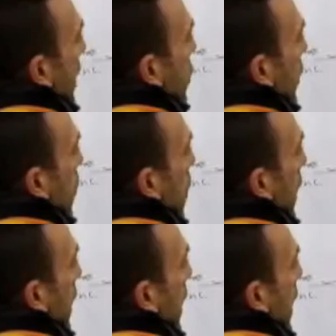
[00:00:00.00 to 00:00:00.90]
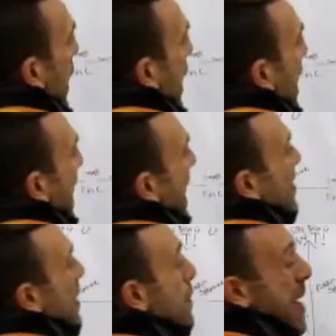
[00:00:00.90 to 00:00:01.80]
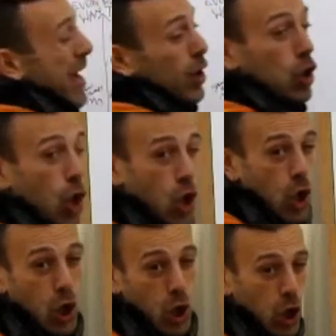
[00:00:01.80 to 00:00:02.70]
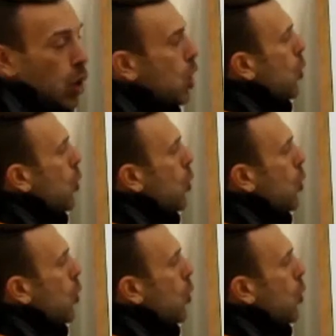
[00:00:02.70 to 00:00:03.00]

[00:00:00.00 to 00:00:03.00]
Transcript: accurate one, and then Batgirl